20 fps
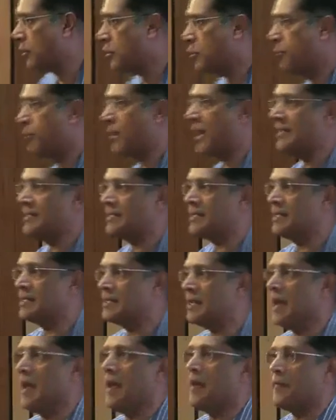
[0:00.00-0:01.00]
respond to
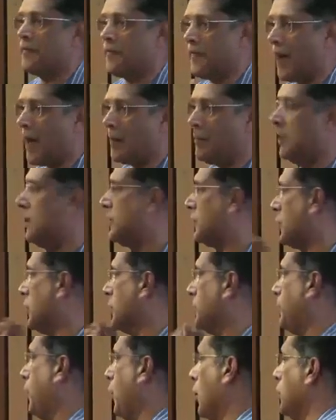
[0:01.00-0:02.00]
prices.
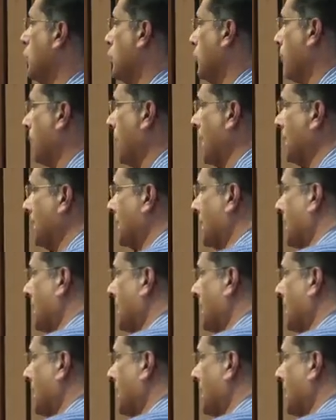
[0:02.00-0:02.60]
Farmers respond to